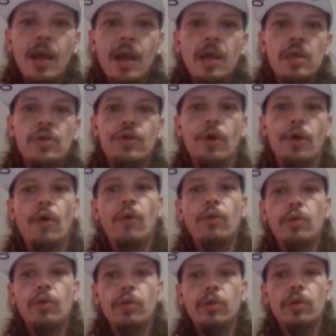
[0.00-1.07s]
So
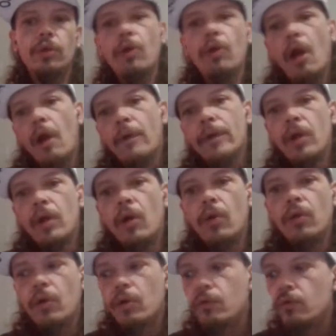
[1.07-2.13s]
you already know.
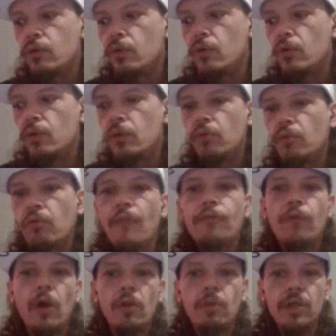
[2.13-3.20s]
I
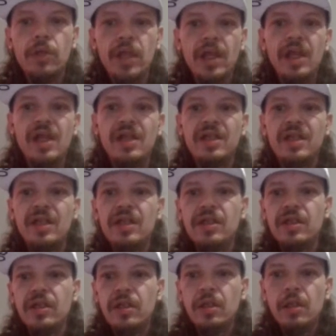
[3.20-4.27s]
fuck with the ISIS
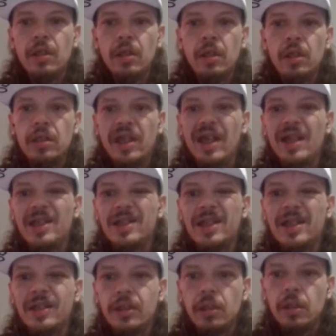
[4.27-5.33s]
the ISIS
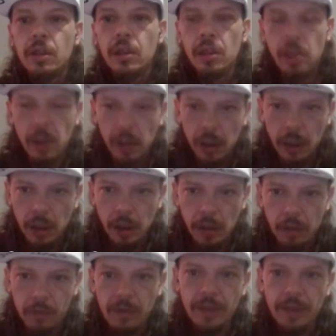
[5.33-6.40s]

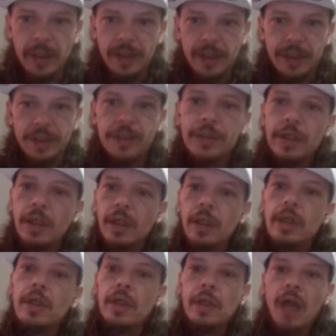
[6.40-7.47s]
remixes.
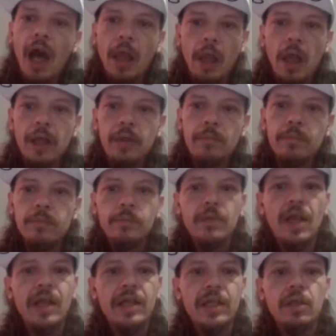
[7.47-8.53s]
I like them. I
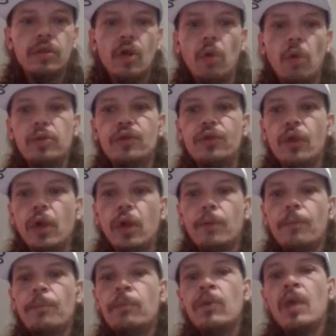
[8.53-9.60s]
think they're dope as fuck.
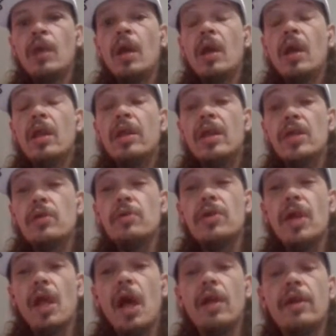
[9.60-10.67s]
This one's a
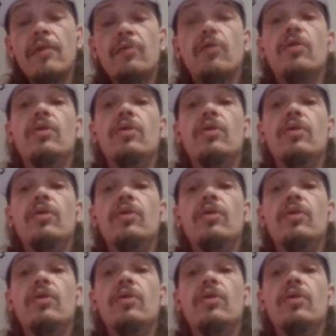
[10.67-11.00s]
lot different.